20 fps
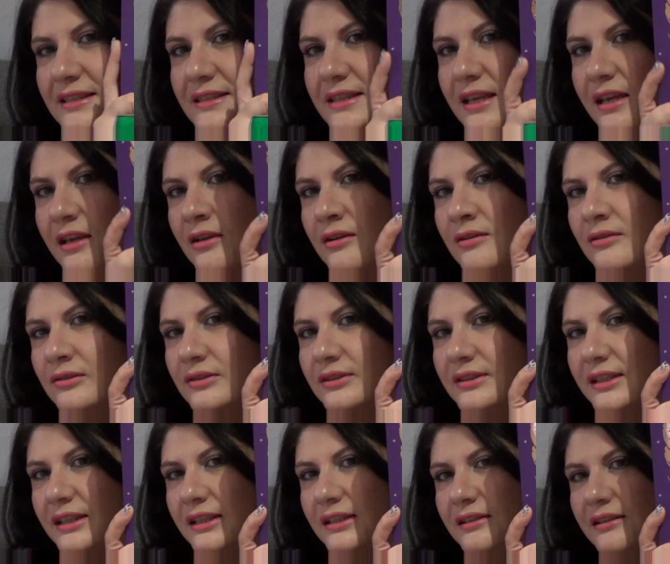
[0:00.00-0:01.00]

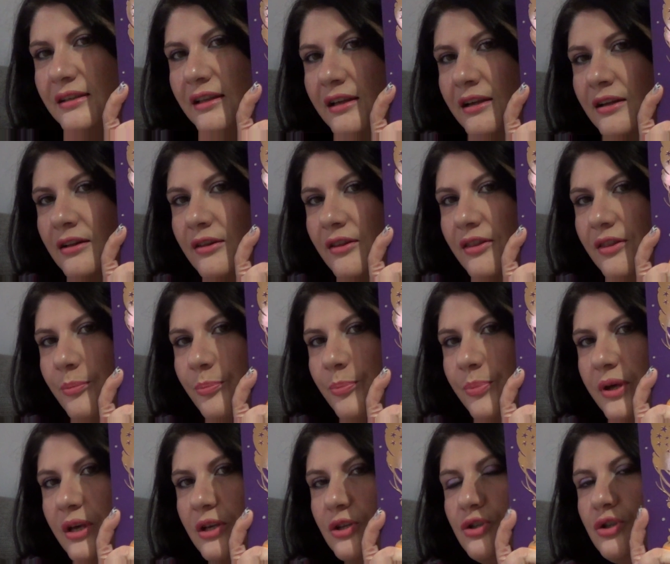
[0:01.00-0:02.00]
single detail, the
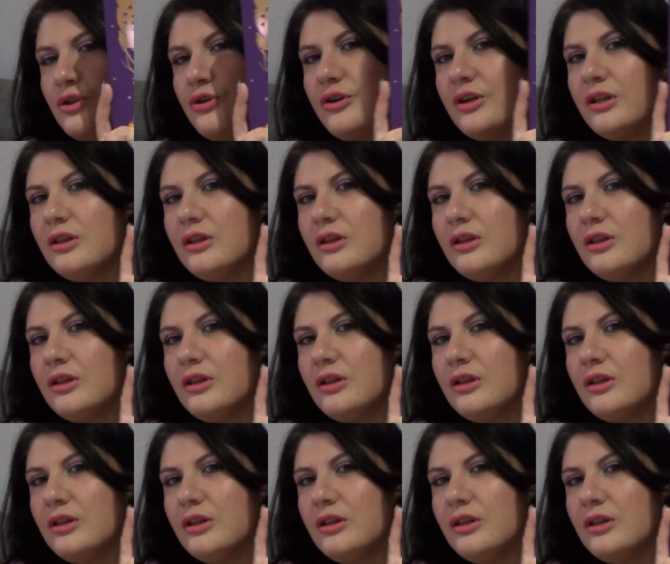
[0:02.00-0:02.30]
picture,